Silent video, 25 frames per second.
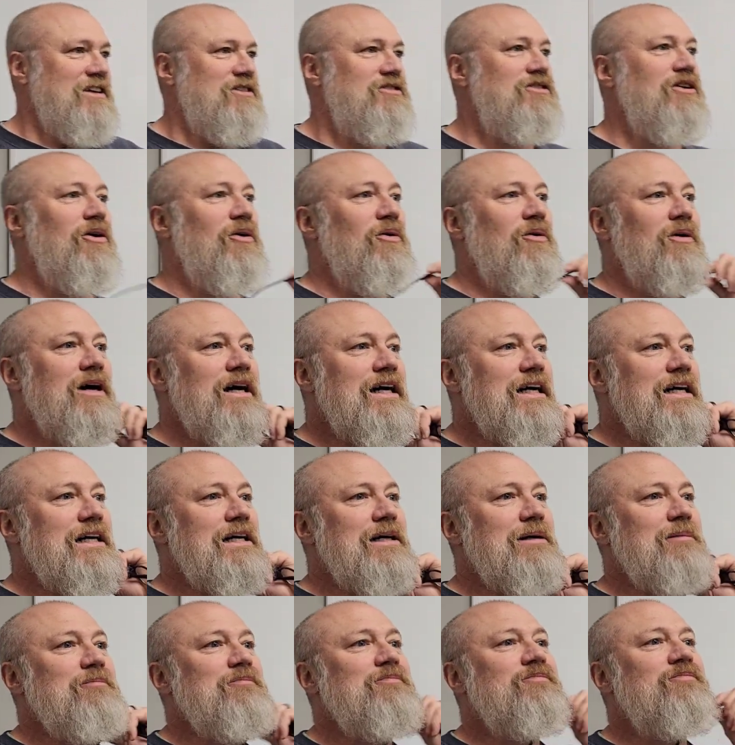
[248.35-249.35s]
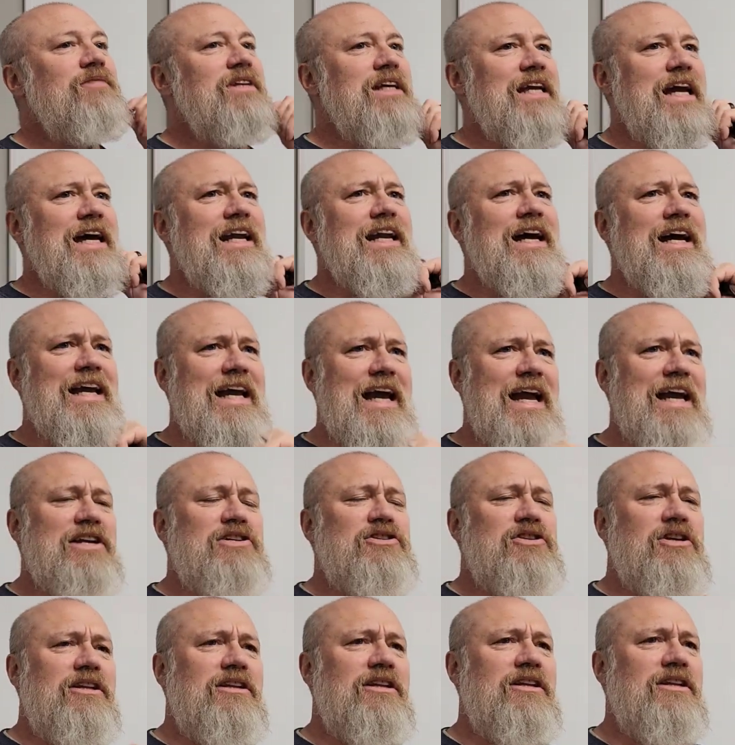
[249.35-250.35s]
So um, the
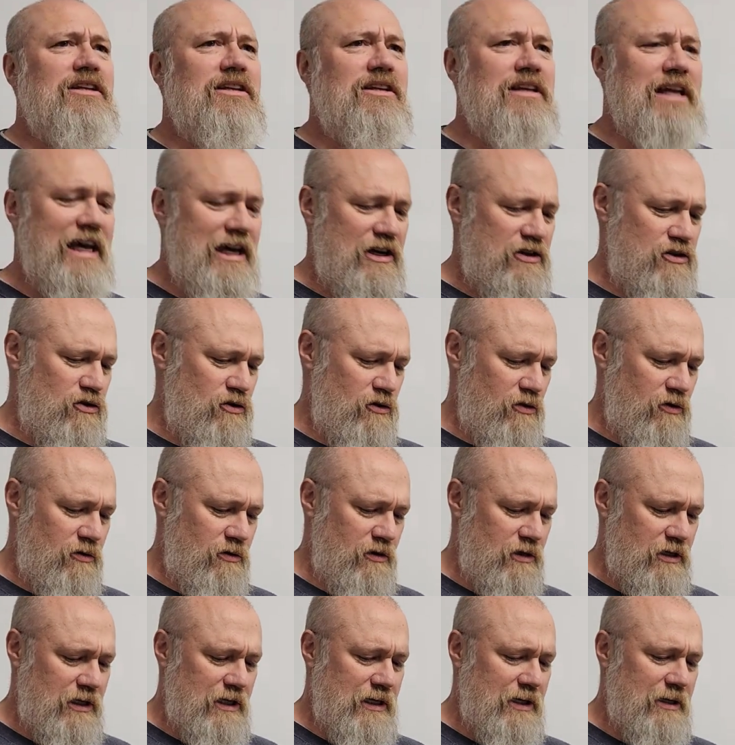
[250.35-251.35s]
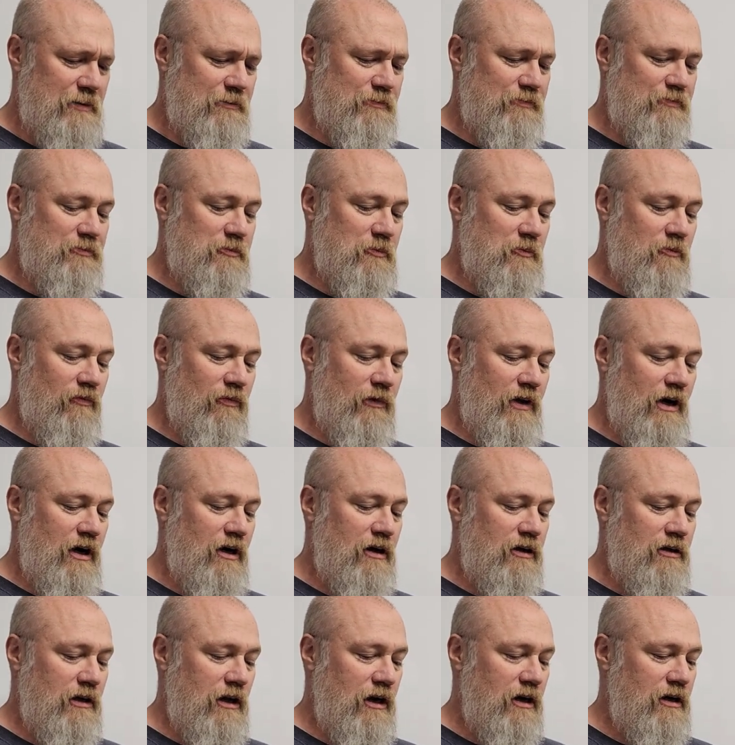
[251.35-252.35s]
NIH and the National um,
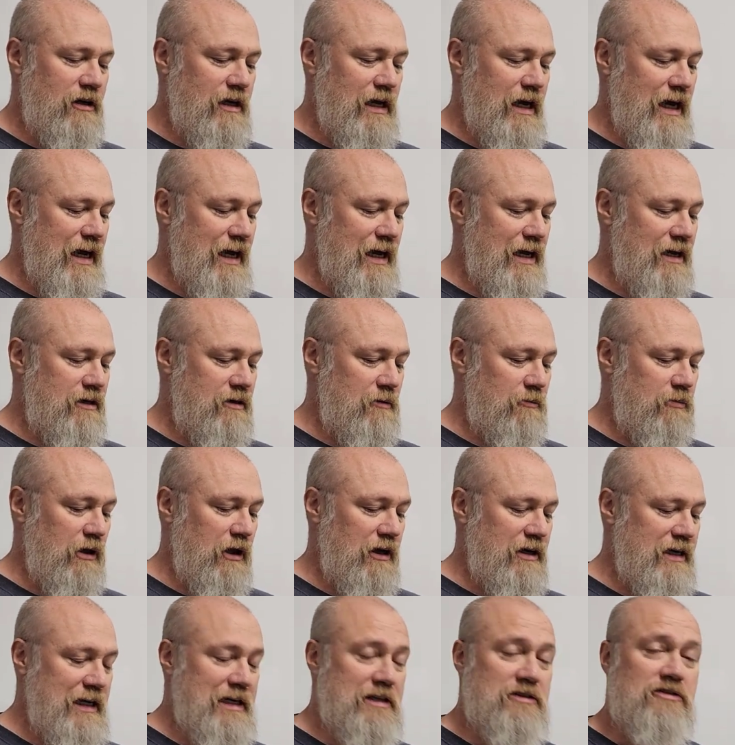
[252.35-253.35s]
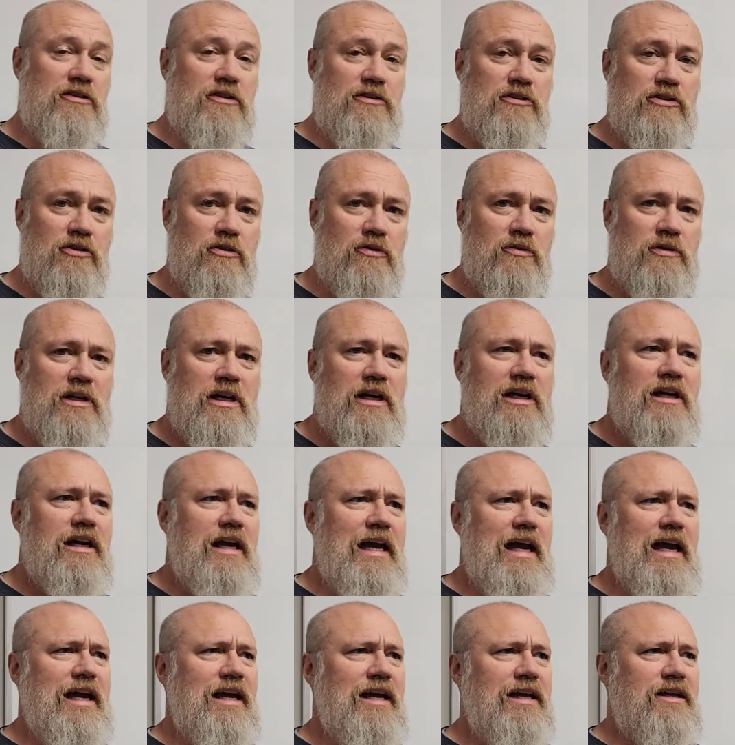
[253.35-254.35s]
Heart, Lung, and Blood Institute
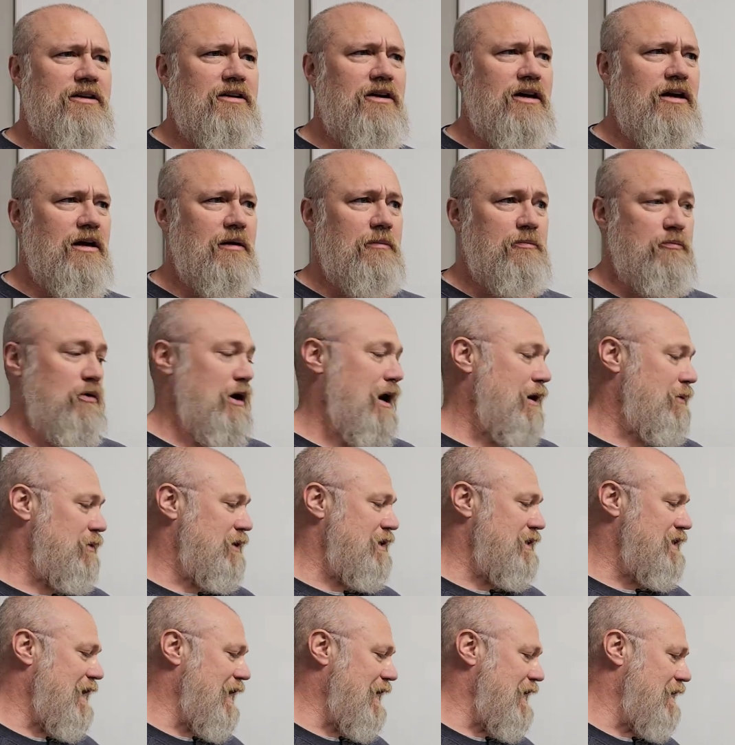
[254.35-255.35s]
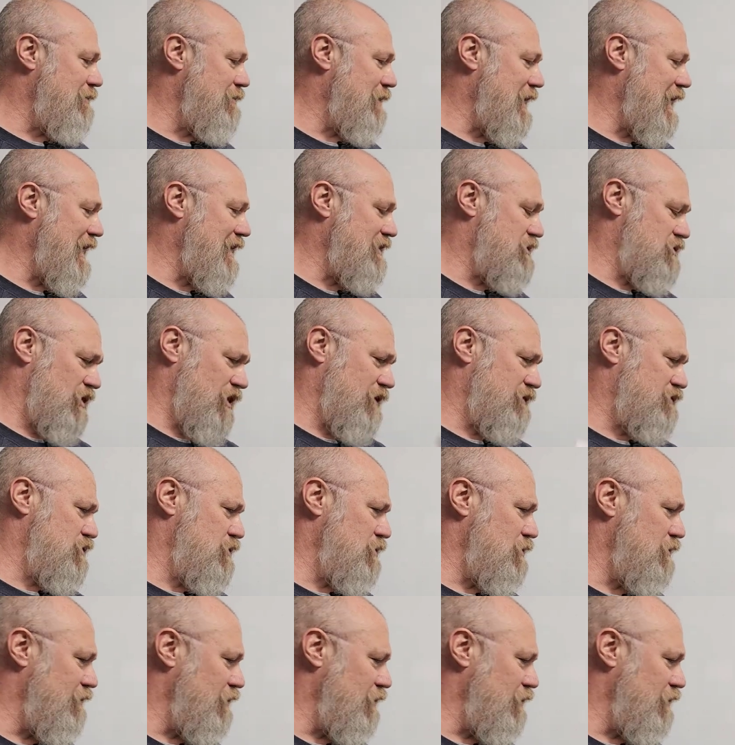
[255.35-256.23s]
and uh, probably the AMA, Tufts